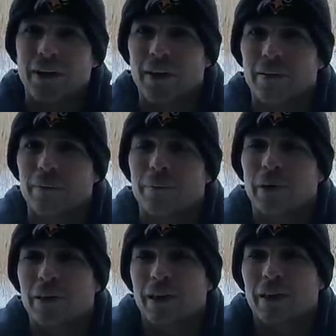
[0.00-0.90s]
and pick
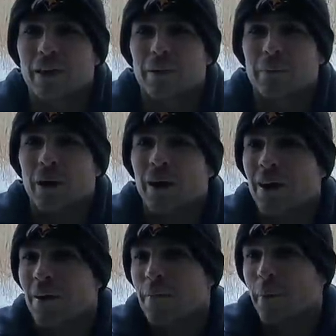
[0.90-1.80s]
that up,
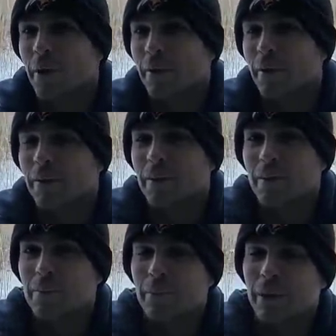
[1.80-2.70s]
but
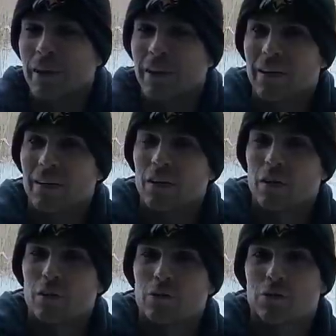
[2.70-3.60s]
being
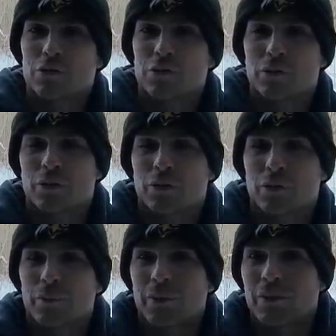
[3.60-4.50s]
closer to an
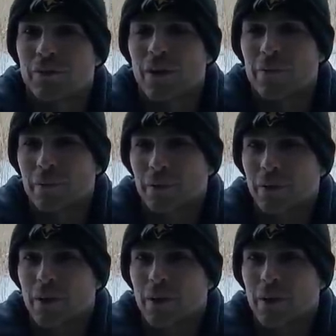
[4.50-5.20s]
urban environment,